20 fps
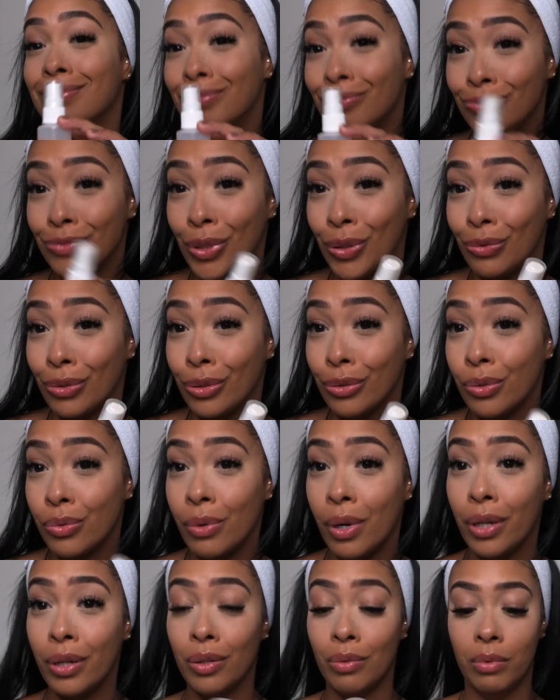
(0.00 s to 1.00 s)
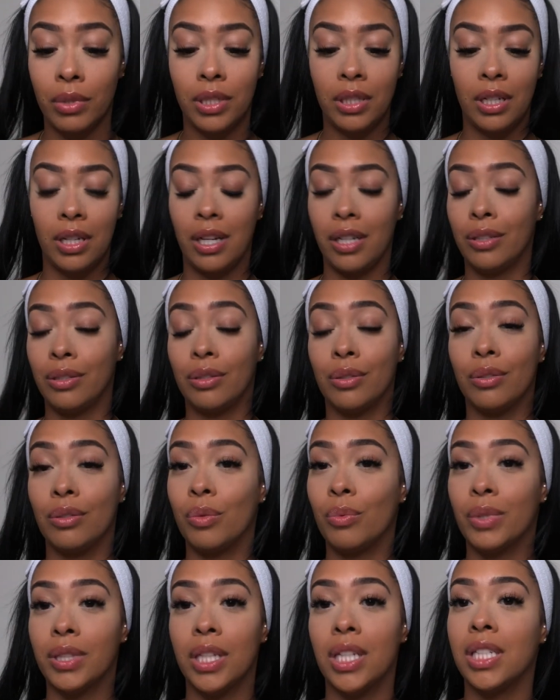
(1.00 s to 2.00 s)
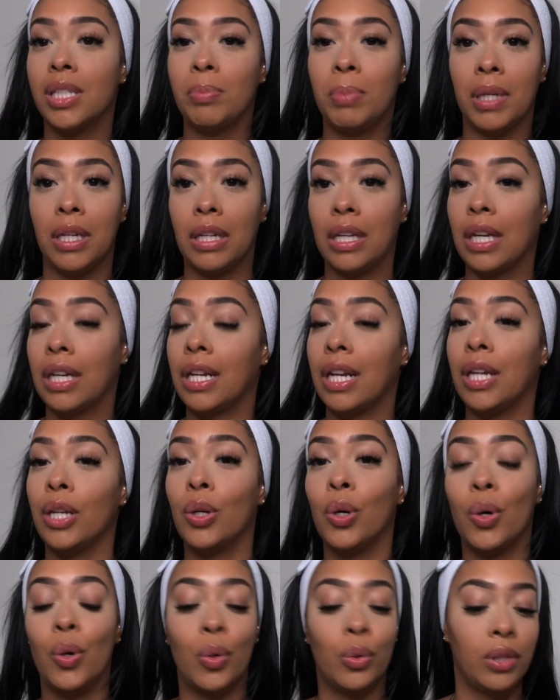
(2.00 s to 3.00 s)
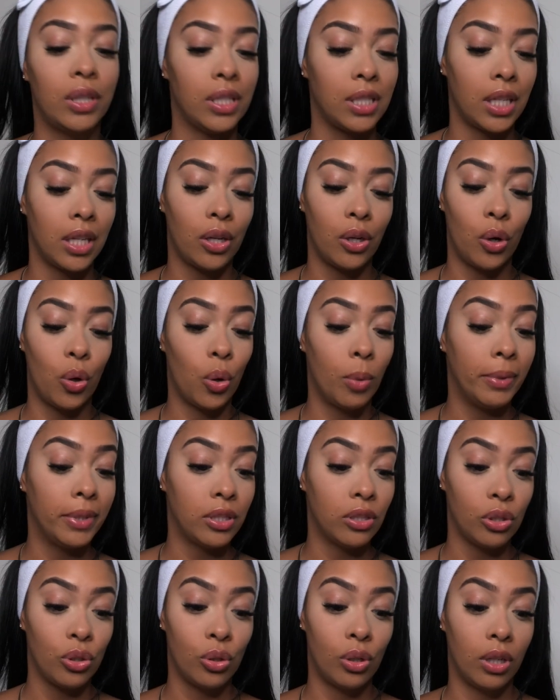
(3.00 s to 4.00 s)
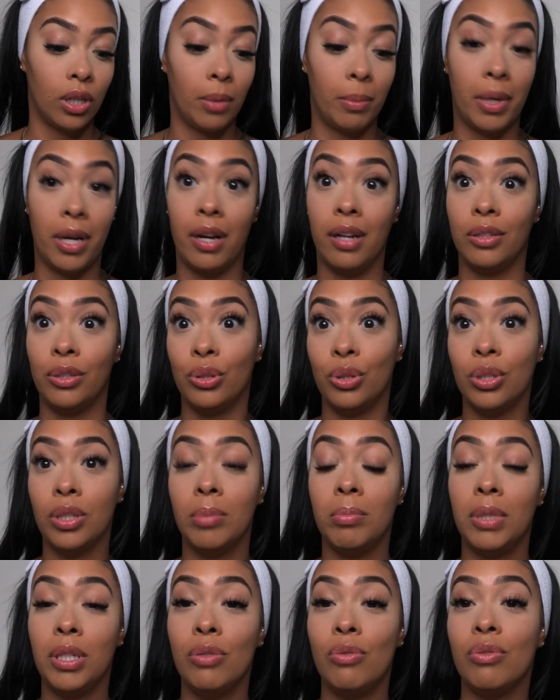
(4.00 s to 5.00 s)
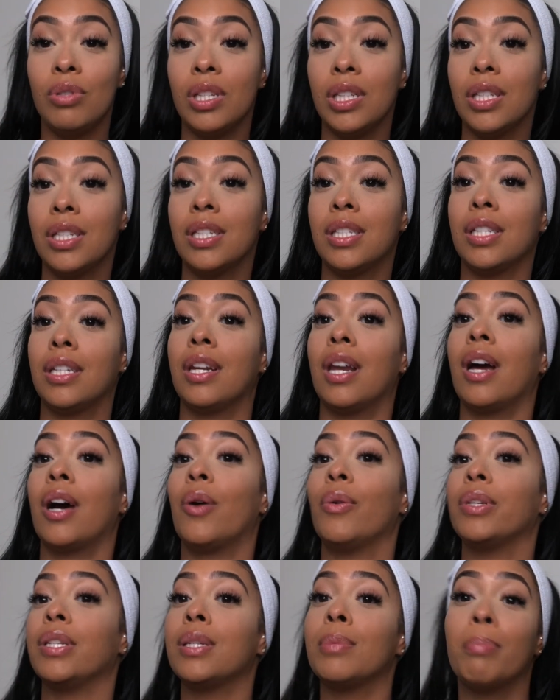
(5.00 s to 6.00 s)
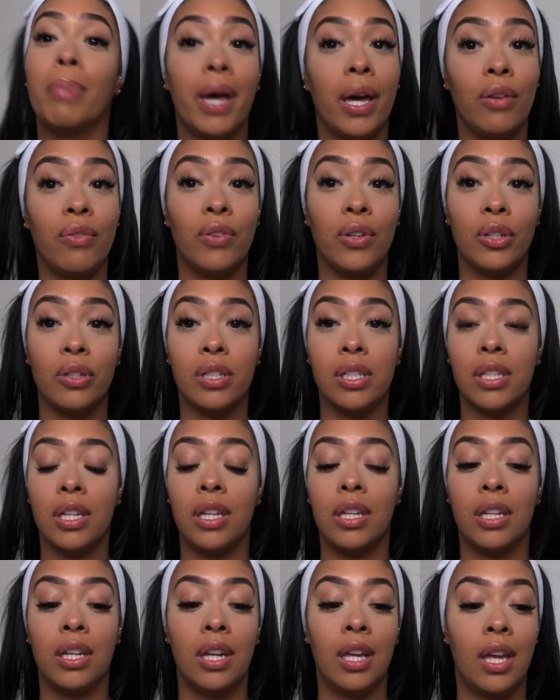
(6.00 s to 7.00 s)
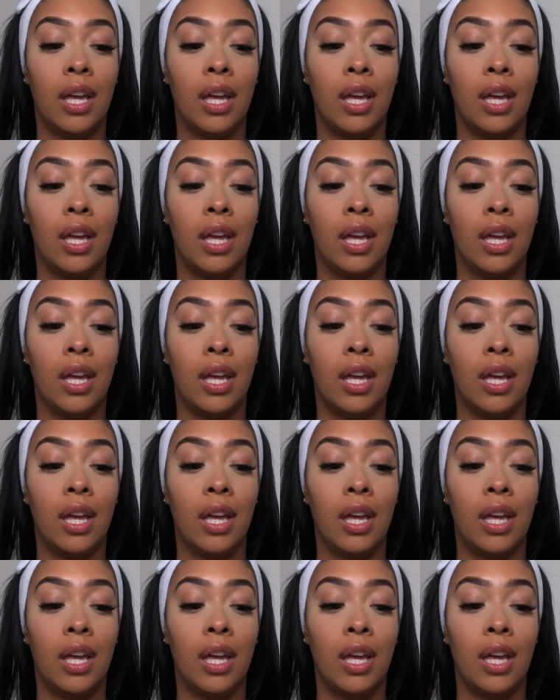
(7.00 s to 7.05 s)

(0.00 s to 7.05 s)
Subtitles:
the rose water one. I don't know, the one that's pink. And I know there's like a whole bunch of talk about how you shouldn't be using this and how it's bad for your skin.